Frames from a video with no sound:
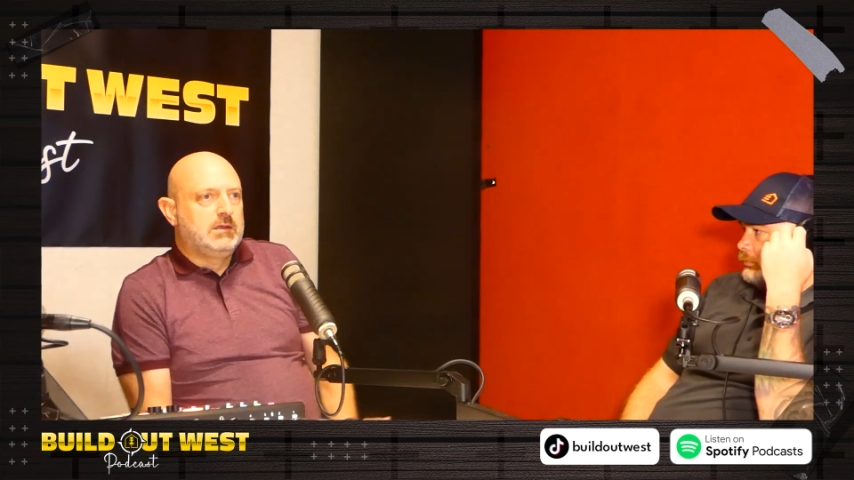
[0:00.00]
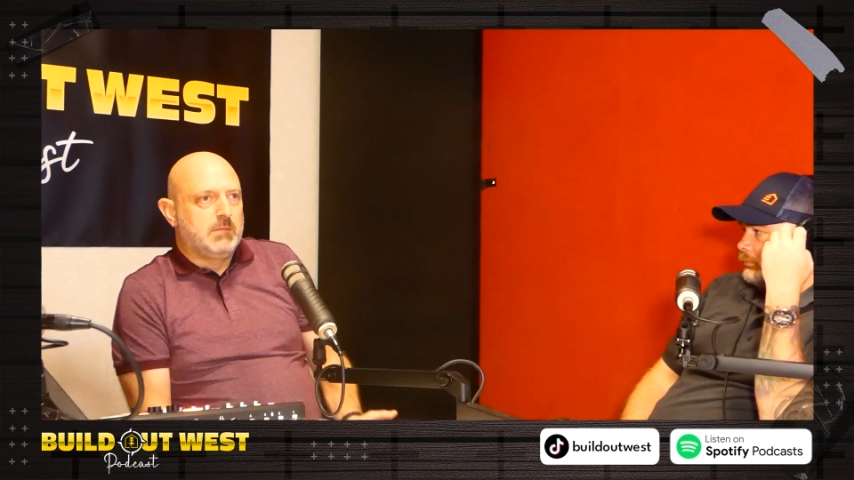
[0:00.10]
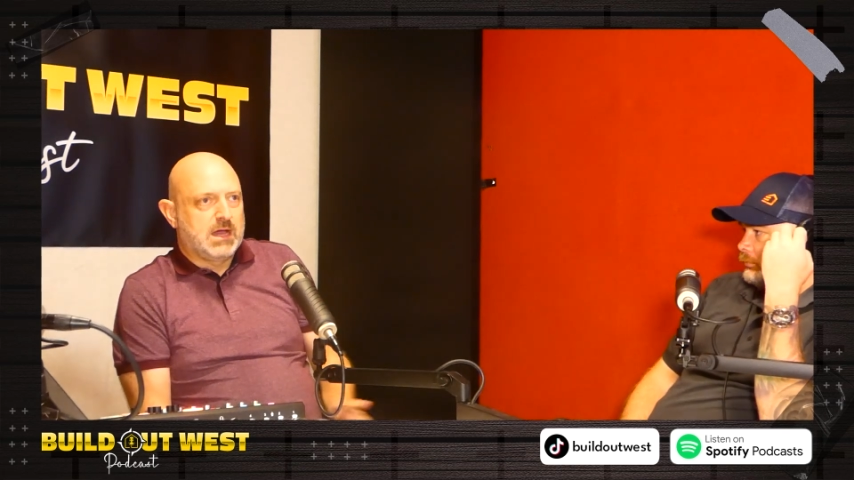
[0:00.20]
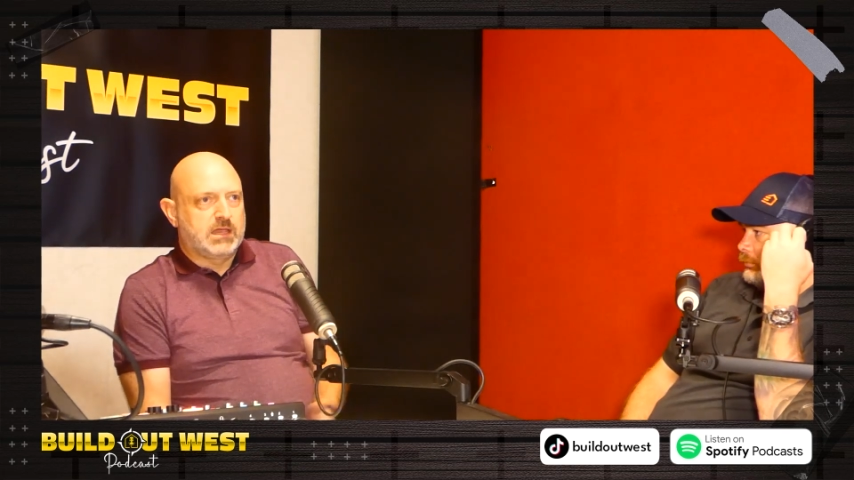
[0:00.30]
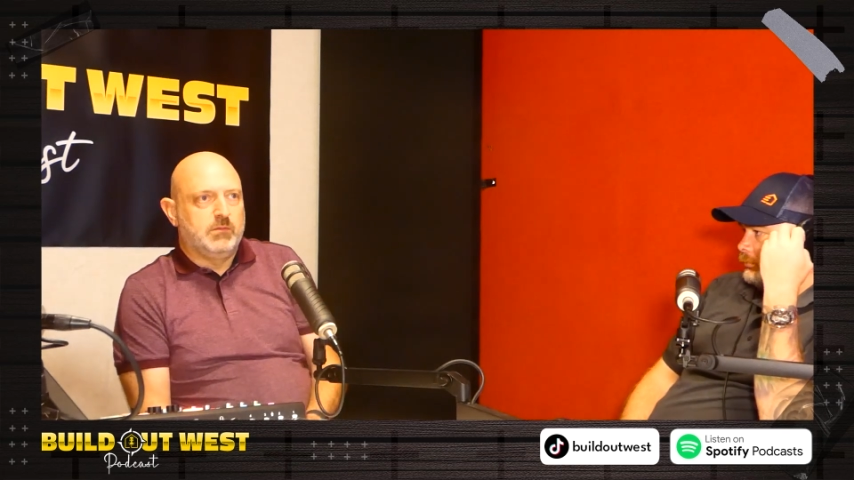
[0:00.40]

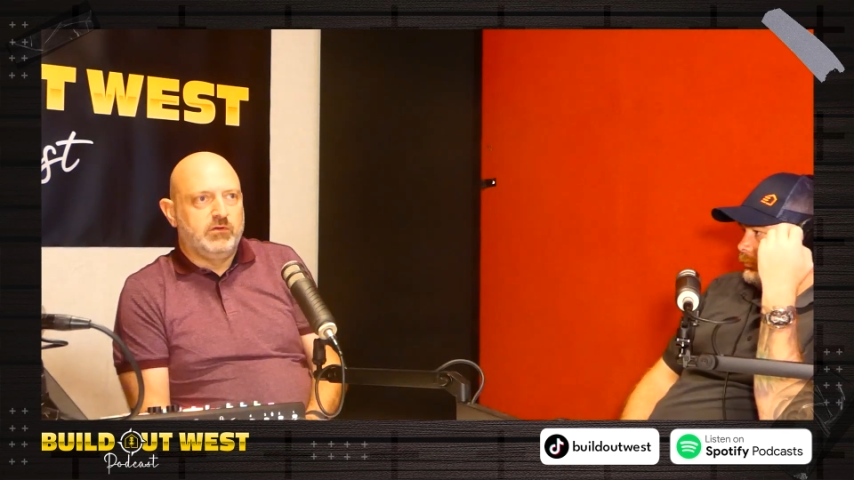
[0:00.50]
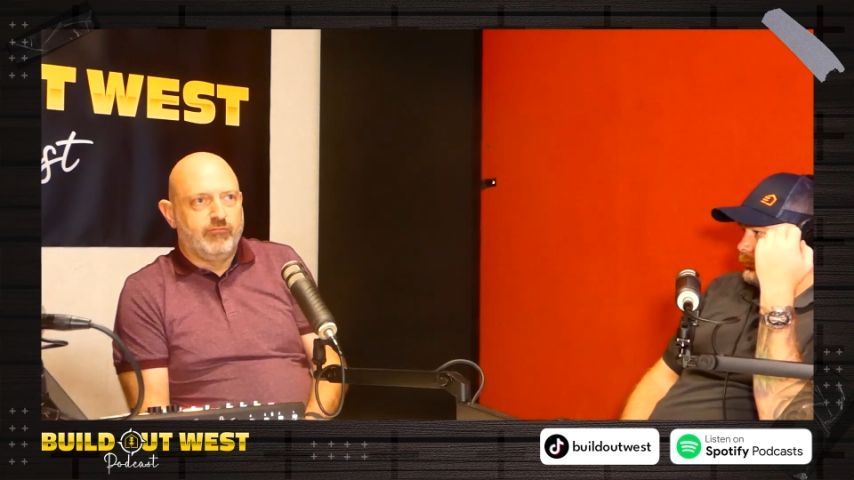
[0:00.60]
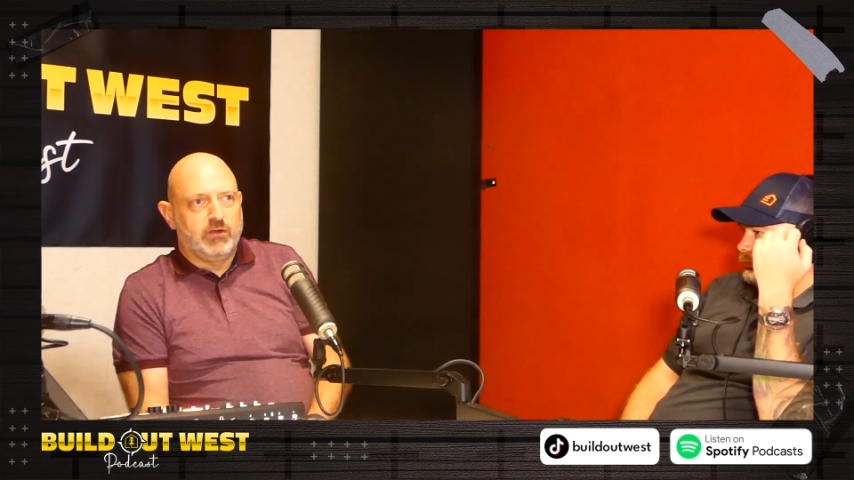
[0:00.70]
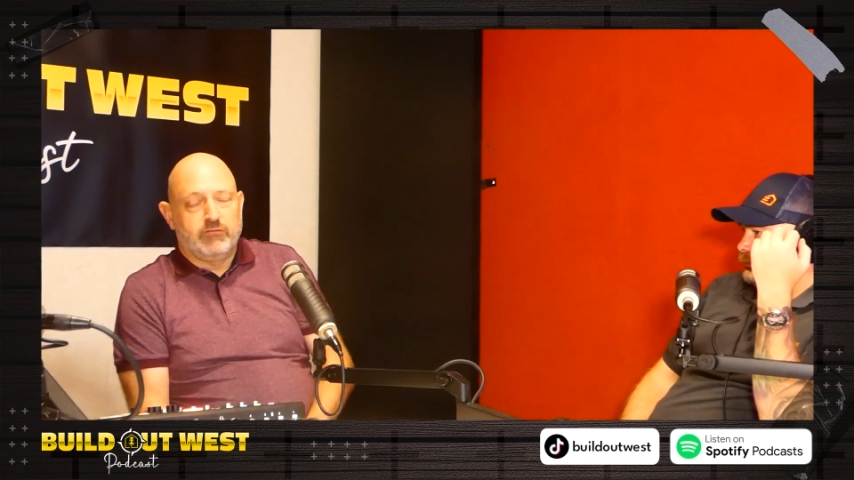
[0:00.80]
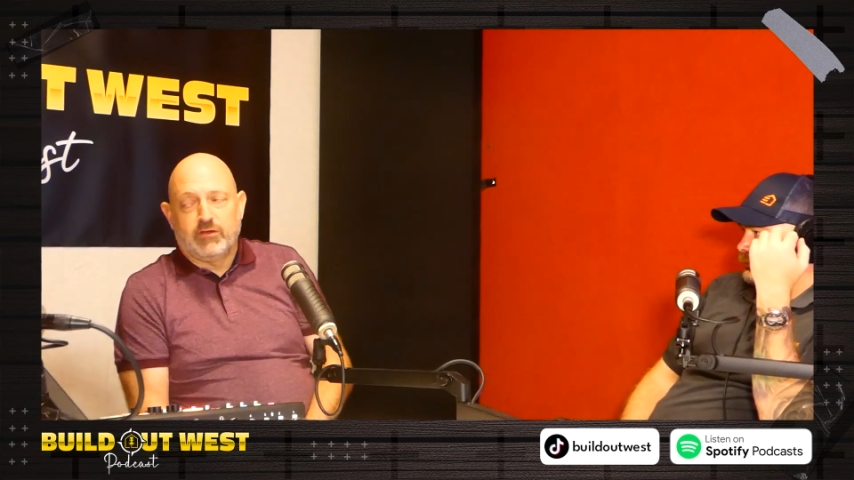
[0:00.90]
Market
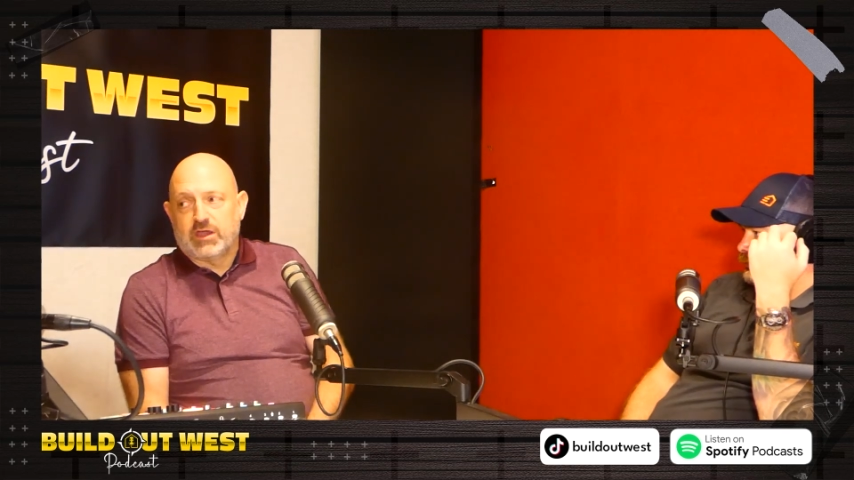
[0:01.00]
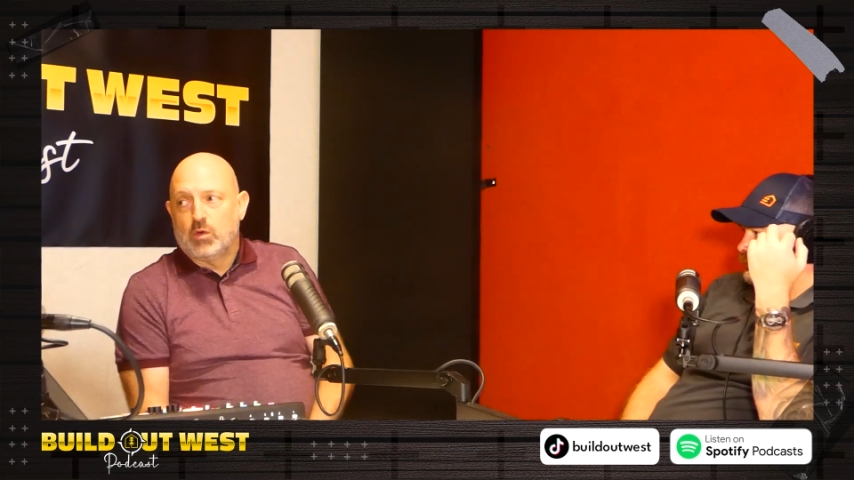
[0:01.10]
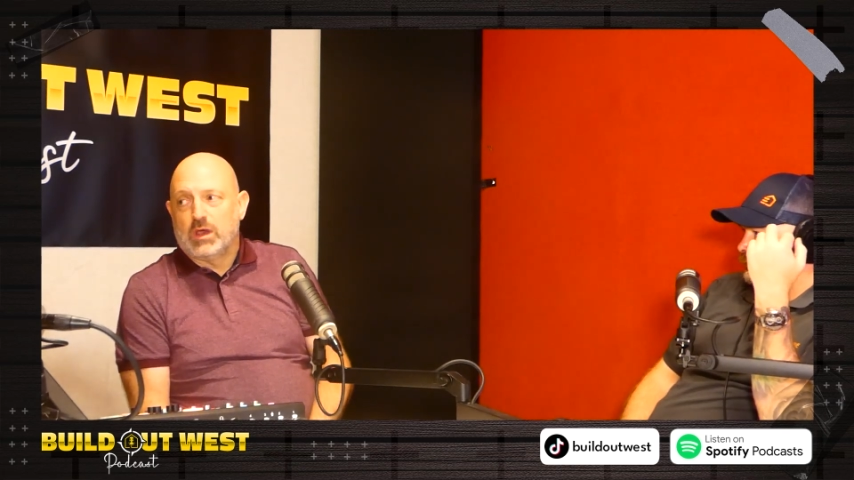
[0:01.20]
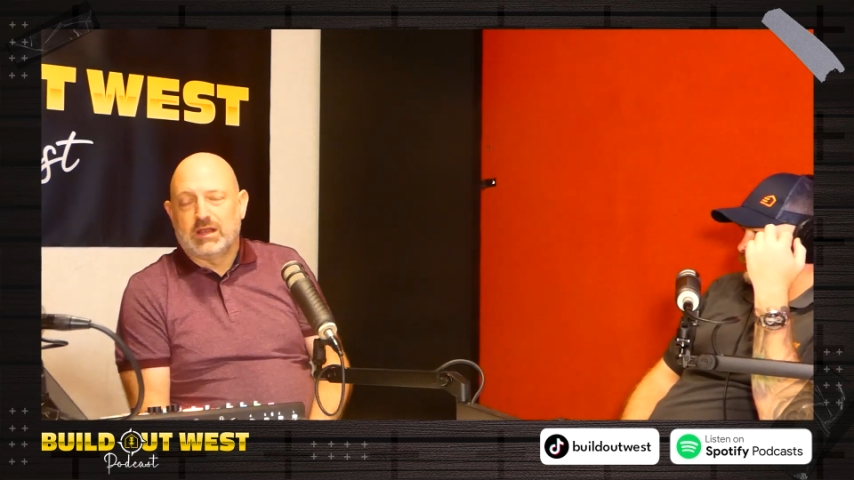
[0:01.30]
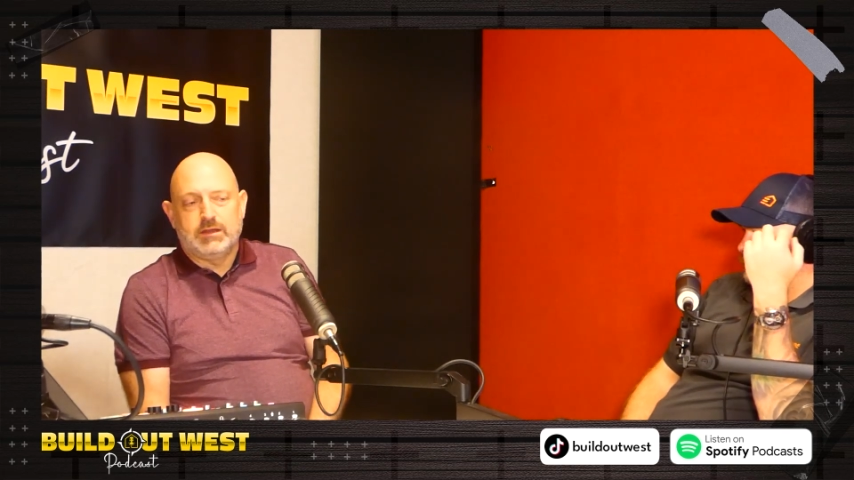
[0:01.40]
moved really, really
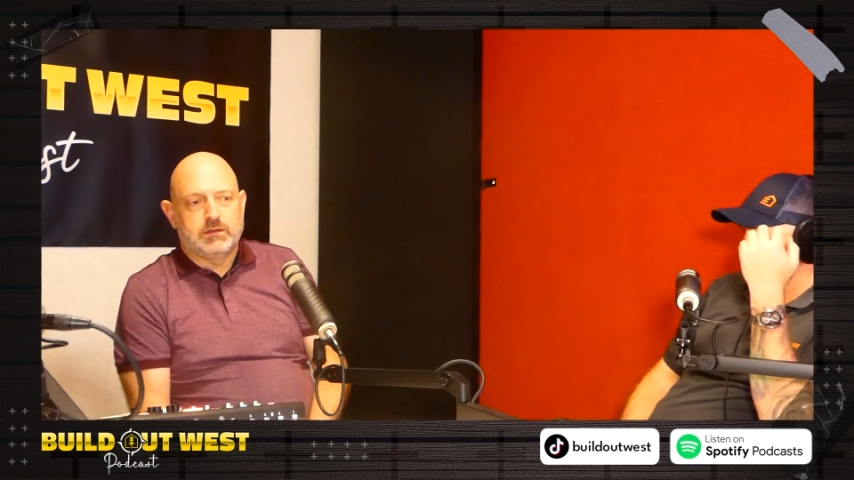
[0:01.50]
quickly,